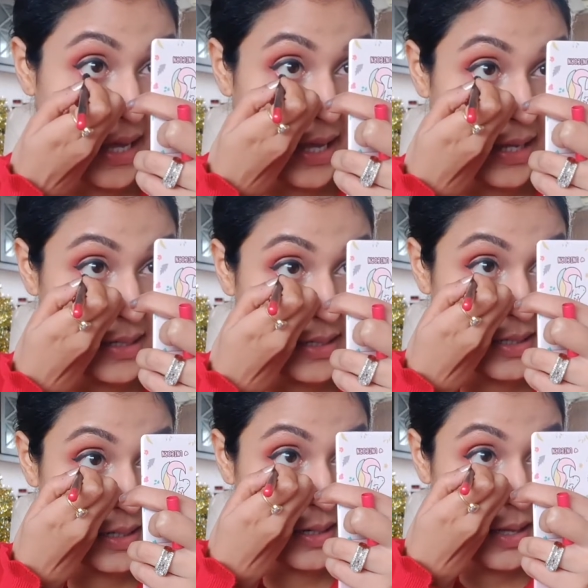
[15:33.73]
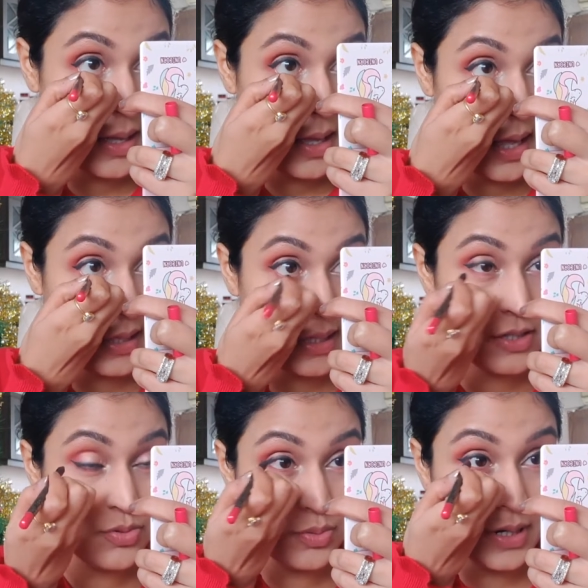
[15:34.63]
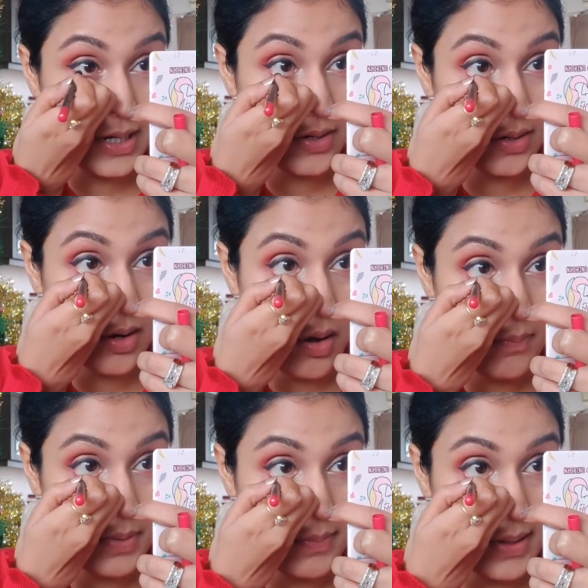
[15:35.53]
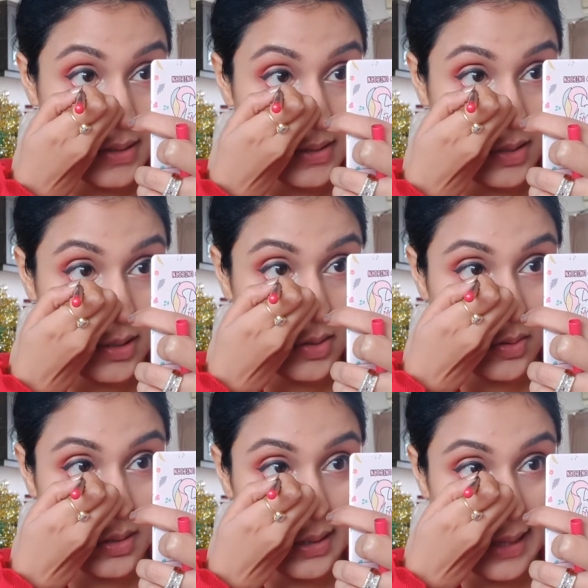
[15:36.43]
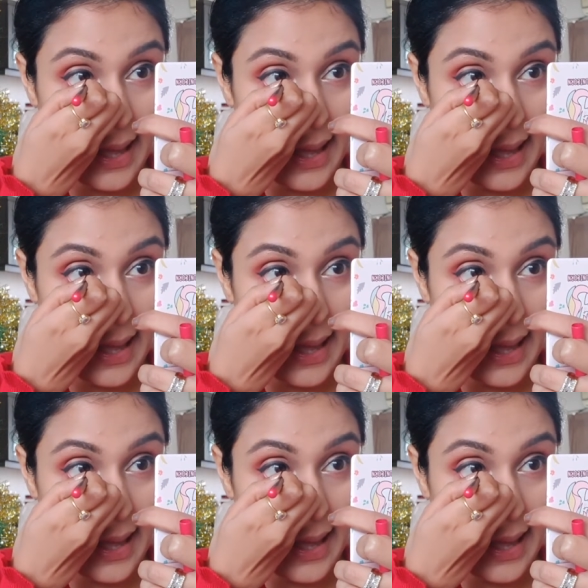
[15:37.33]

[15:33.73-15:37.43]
and I think it's really gonna complement the look